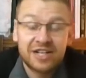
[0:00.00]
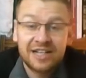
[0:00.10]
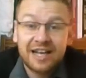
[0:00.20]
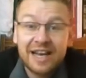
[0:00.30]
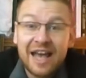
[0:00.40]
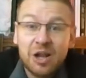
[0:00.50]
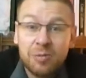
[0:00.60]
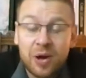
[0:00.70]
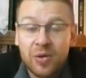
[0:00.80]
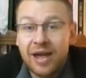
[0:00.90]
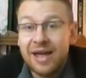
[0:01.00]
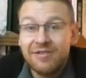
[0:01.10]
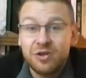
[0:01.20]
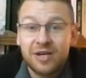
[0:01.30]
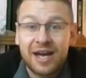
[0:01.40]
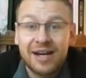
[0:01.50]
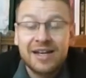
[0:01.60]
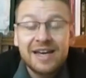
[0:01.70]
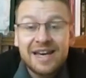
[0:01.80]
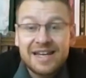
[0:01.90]
and I'd like help out there if you can,
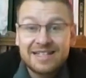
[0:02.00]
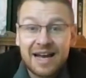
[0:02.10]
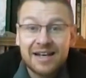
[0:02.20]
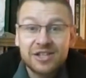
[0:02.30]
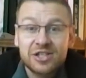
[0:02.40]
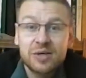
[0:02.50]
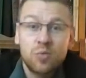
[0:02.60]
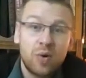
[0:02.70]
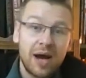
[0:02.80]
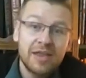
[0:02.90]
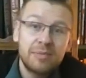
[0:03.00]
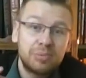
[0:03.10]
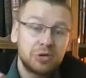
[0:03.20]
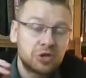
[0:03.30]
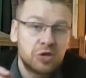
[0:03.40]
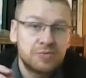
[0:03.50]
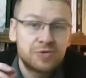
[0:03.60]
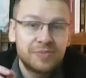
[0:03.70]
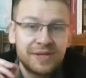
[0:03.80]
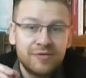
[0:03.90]
is actually why the blood comes
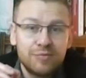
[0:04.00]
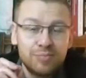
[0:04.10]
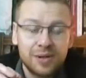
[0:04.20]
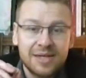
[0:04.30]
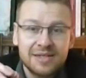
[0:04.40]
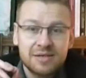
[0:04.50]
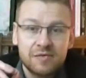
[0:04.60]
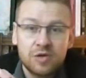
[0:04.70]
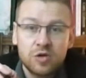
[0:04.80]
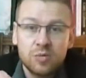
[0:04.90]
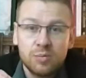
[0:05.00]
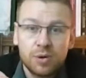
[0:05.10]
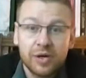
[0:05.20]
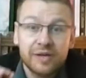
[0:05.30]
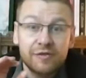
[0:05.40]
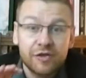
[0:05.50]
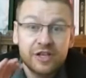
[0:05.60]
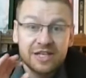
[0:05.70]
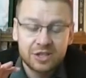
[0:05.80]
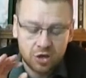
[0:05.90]
from different places of the human body for
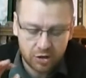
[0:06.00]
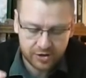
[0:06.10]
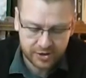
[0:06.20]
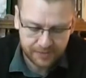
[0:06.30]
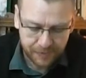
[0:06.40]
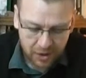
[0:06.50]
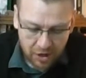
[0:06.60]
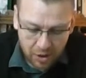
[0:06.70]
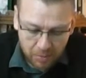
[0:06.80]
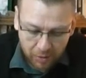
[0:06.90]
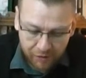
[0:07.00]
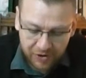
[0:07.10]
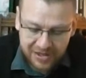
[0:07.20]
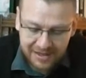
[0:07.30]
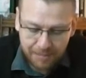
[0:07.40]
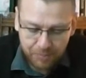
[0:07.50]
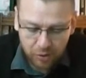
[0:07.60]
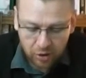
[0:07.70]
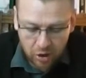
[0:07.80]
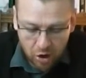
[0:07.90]
these gods. But for
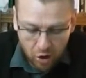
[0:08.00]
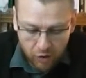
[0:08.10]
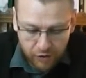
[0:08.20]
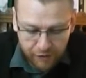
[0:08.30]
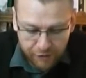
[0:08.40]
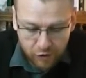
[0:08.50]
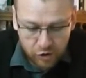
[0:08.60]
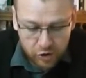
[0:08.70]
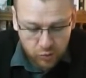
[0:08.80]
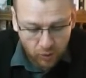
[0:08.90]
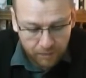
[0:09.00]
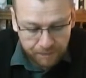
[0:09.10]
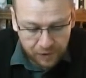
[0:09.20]
example, on the first one,